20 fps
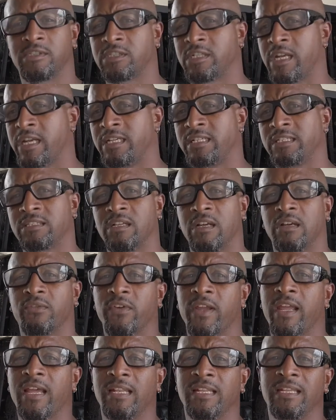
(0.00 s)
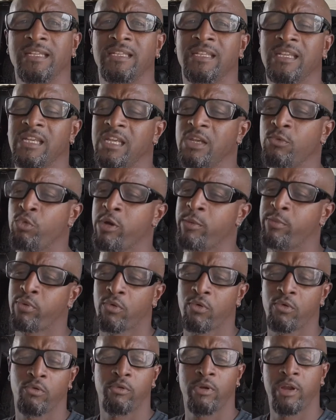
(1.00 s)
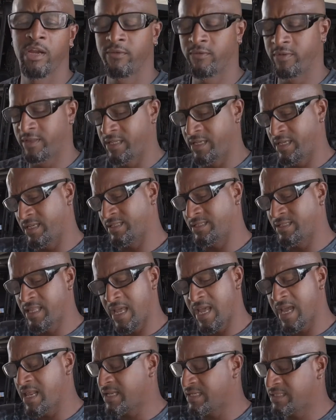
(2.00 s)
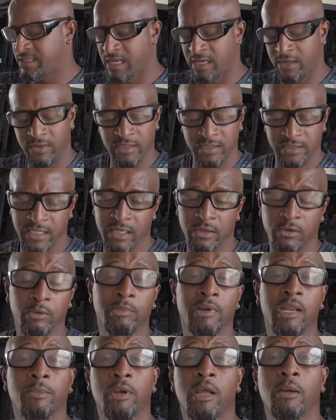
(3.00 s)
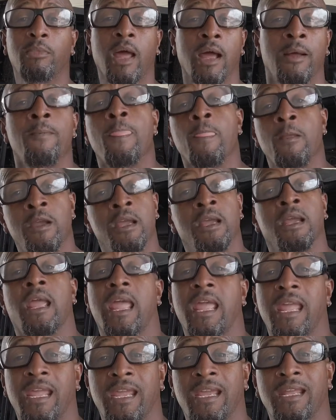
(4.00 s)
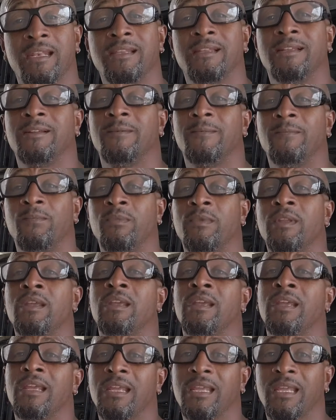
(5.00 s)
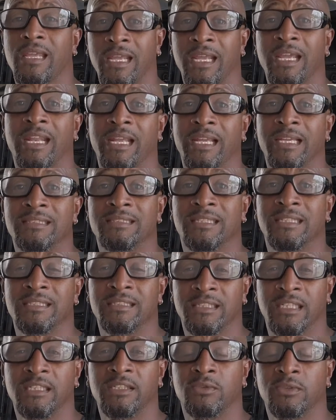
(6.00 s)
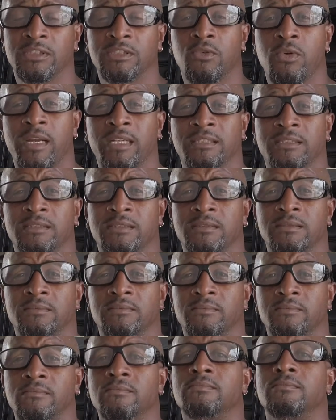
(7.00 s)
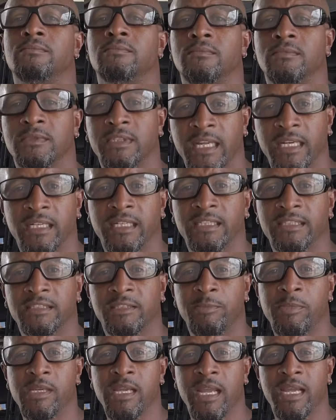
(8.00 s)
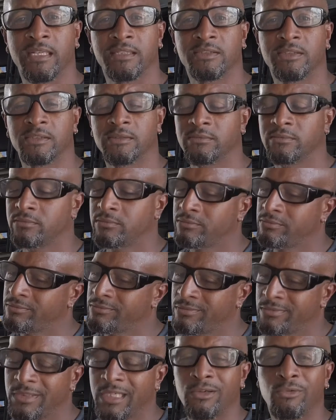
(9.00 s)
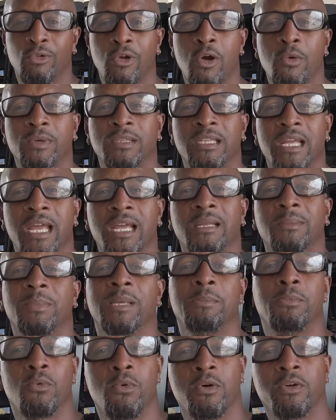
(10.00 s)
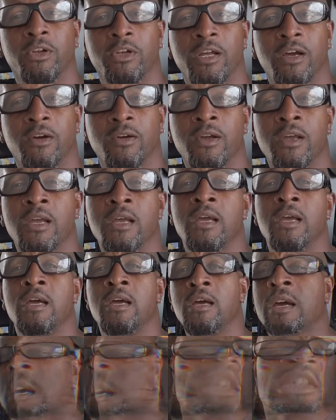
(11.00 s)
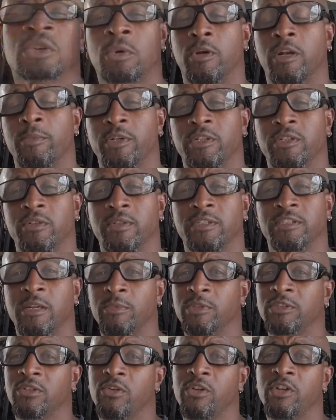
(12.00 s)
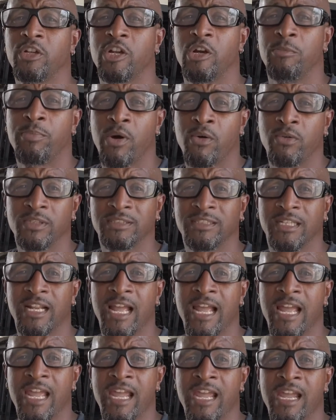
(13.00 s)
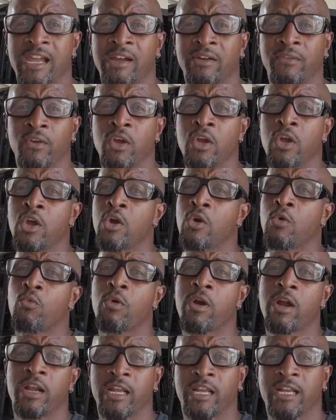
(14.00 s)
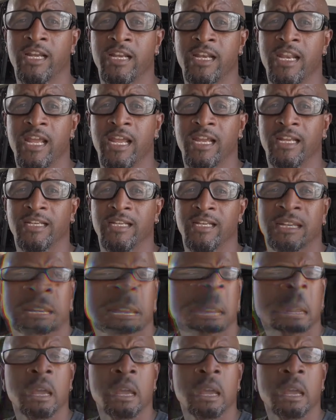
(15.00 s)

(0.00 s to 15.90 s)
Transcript: change stuff for LED, reprogram for this, that, etc., etc., blah, blah, blah. And it is a continuous question that needs to be answered. Nothing wrong with that. People want to know. So what I'm going to do is I'm going to show you the components that I have, where they connect,